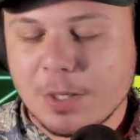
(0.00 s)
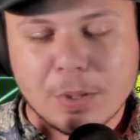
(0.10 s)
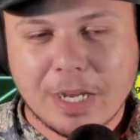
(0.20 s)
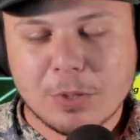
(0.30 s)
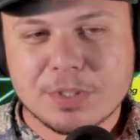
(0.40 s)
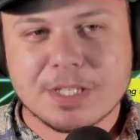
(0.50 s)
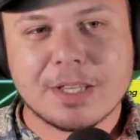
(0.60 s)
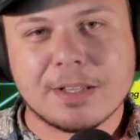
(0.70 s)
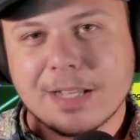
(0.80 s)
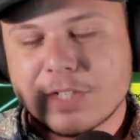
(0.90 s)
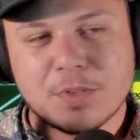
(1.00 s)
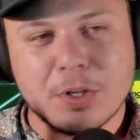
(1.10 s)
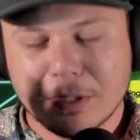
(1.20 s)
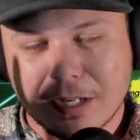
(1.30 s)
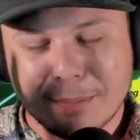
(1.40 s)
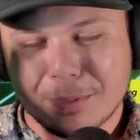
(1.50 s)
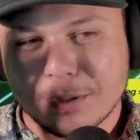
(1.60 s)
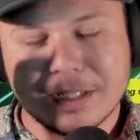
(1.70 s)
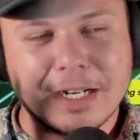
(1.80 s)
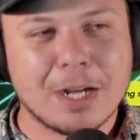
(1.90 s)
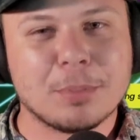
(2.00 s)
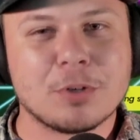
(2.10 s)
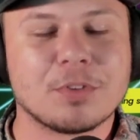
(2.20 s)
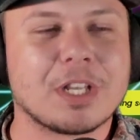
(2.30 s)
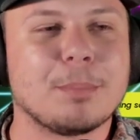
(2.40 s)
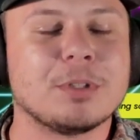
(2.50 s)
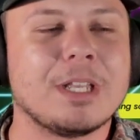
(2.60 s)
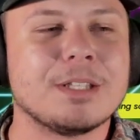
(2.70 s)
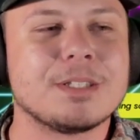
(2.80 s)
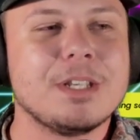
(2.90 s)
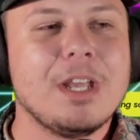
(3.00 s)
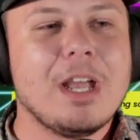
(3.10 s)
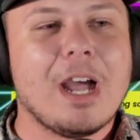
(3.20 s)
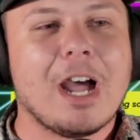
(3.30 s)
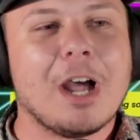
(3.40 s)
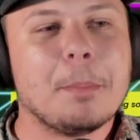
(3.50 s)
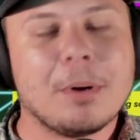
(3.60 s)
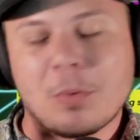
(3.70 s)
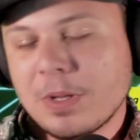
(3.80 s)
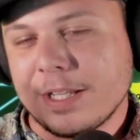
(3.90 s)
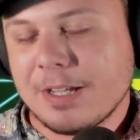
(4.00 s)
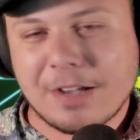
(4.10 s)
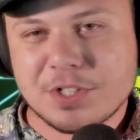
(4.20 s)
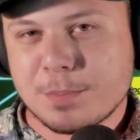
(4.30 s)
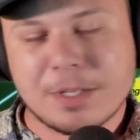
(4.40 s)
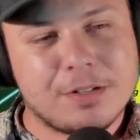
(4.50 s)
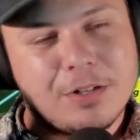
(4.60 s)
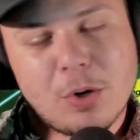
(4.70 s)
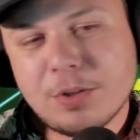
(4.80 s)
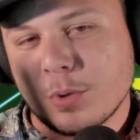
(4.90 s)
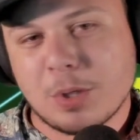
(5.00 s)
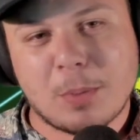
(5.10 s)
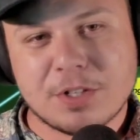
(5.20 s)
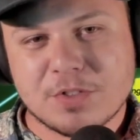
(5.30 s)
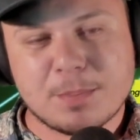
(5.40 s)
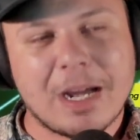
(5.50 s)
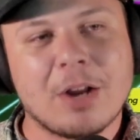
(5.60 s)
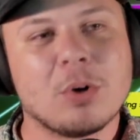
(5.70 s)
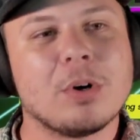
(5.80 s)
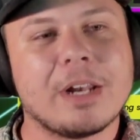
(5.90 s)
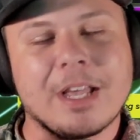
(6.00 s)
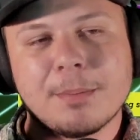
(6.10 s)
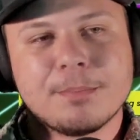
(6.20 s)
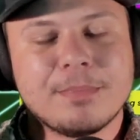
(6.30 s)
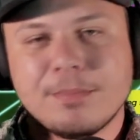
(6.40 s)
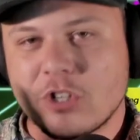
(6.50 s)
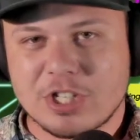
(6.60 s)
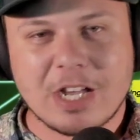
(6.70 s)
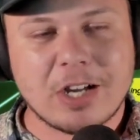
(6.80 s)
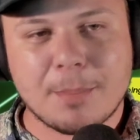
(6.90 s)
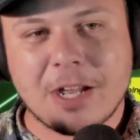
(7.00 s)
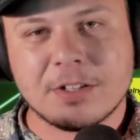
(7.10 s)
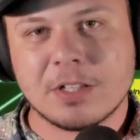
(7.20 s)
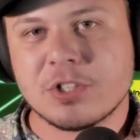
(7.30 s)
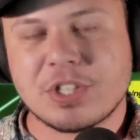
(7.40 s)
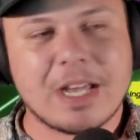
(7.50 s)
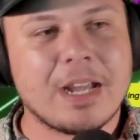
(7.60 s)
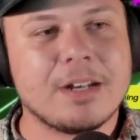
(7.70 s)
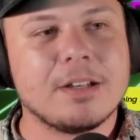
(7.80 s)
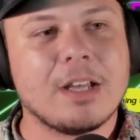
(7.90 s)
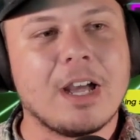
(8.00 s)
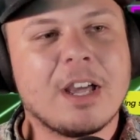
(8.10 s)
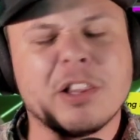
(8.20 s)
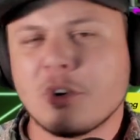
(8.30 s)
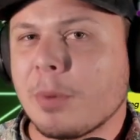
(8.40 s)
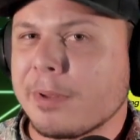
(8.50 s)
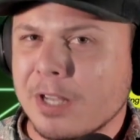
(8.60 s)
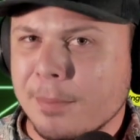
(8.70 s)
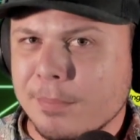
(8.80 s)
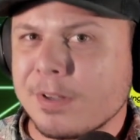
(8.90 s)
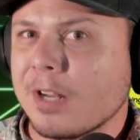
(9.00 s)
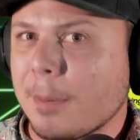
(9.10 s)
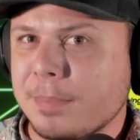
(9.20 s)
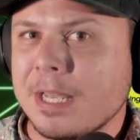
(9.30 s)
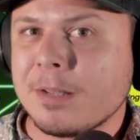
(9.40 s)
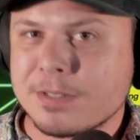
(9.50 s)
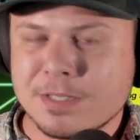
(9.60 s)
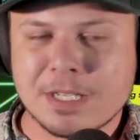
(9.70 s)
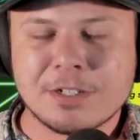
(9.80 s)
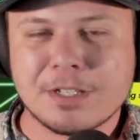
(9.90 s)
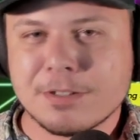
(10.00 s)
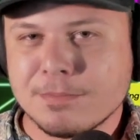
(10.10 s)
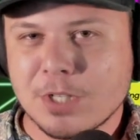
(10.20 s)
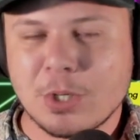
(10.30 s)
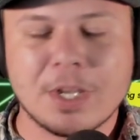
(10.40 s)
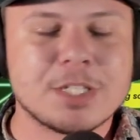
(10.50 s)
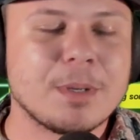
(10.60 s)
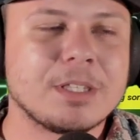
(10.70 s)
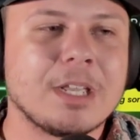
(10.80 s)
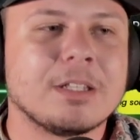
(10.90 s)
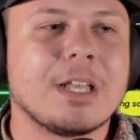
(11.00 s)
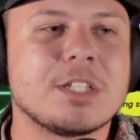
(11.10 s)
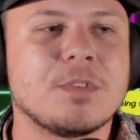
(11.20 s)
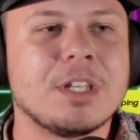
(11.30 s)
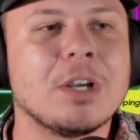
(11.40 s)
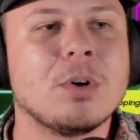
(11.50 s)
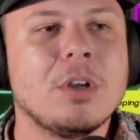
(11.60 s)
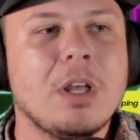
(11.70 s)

I know I said that in the last video and then I uploaded for a couple days. But really, I've just been going through a depressive spiral, and I am just now coming out on the other side. A little bit of an update, since I did tell you guys about that in the last video.